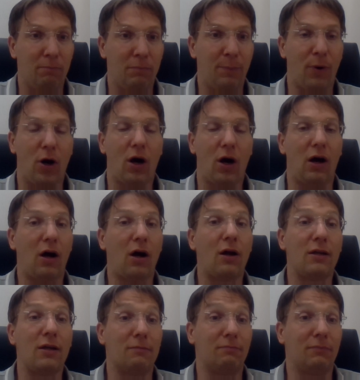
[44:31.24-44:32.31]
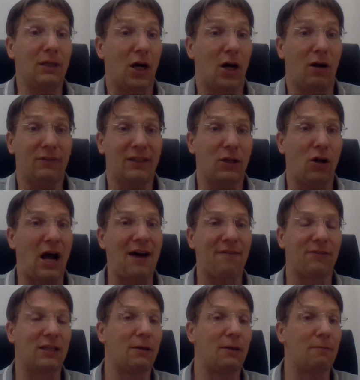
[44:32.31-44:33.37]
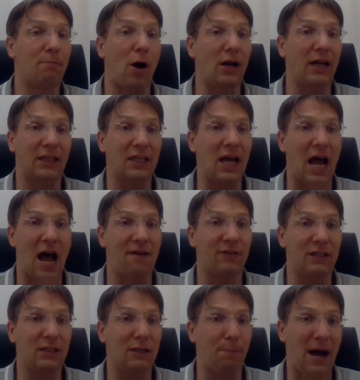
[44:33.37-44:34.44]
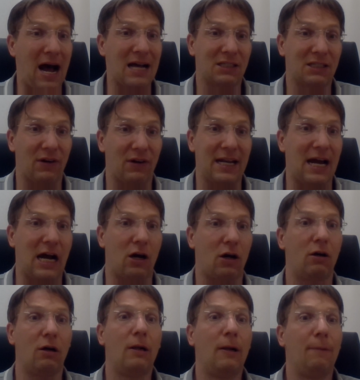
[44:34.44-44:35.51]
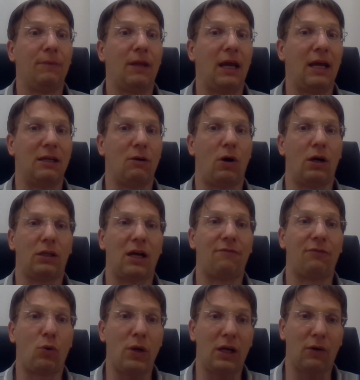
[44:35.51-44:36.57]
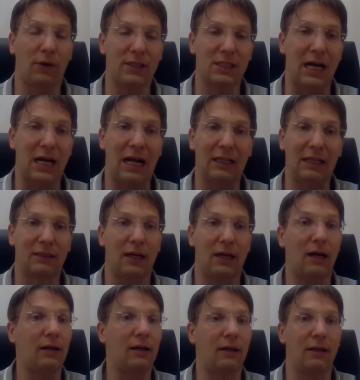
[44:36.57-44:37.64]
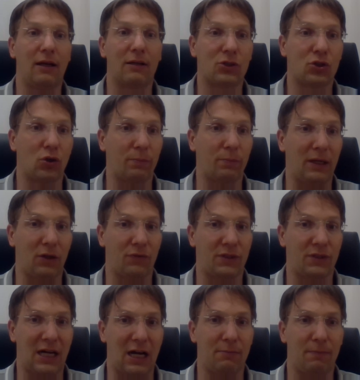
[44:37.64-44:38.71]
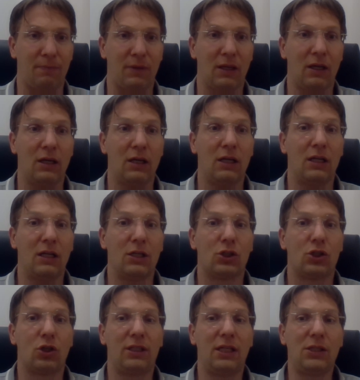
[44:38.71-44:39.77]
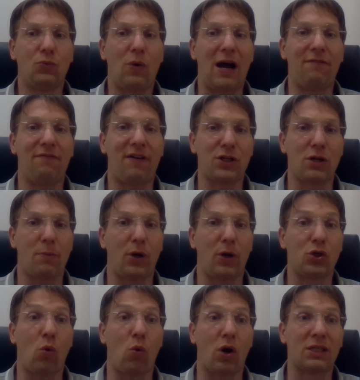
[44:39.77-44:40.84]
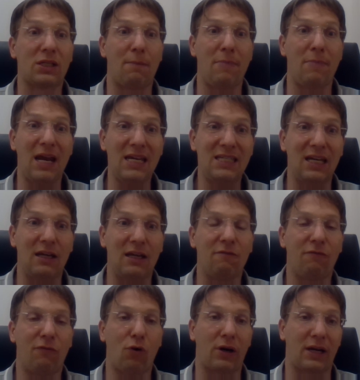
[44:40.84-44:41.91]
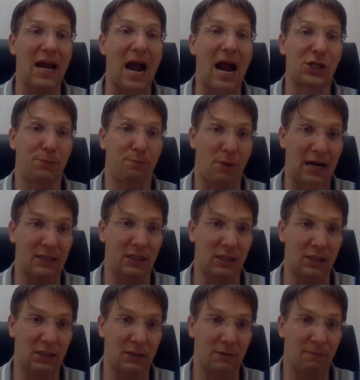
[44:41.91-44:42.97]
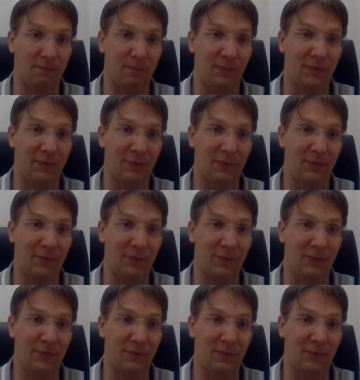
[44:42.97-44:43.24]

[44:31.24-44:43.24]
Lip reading: people, they don't have the money that they have in the past right now, and they want to have quick result in a short amount of time. So this is why fascial manipulation works amazing for cash practice.